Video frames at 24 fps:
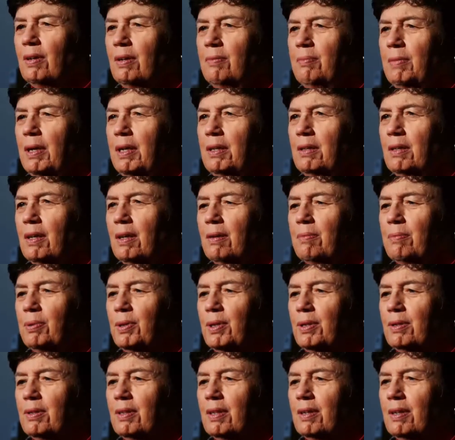I made that
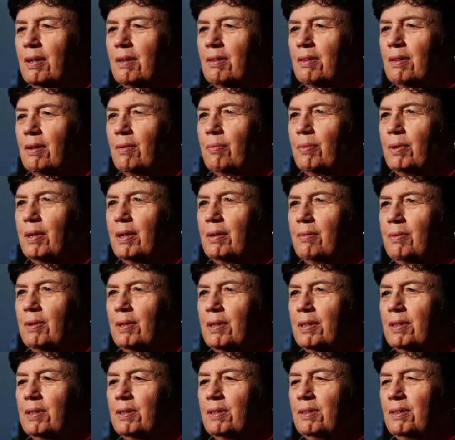print, then I thought, well, I
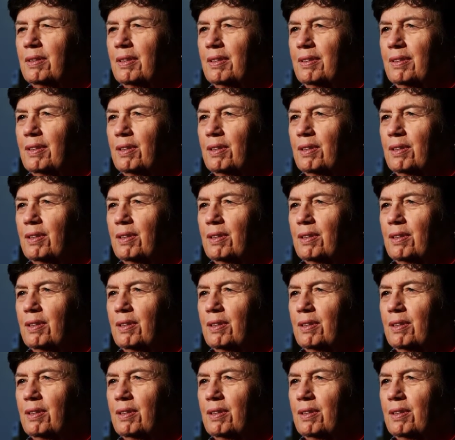really did